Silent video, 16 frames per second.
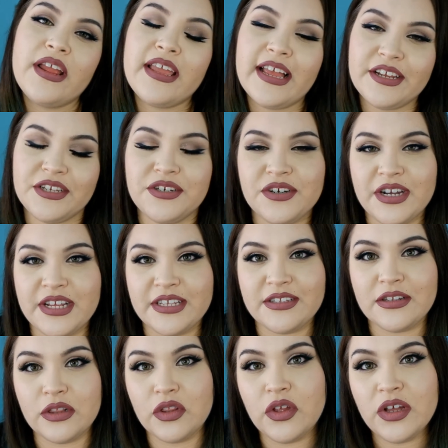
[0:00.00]

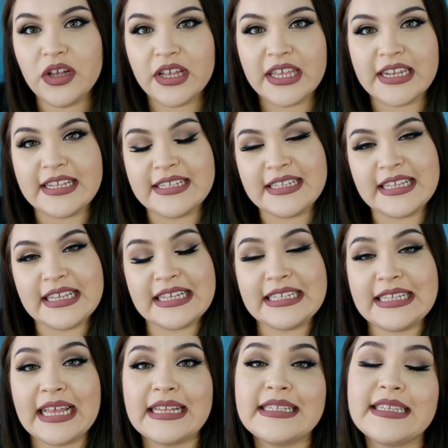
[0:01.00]
yesterday's look. It is the
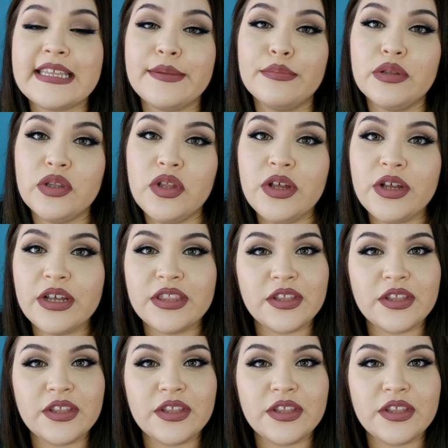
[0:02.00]
exact same look.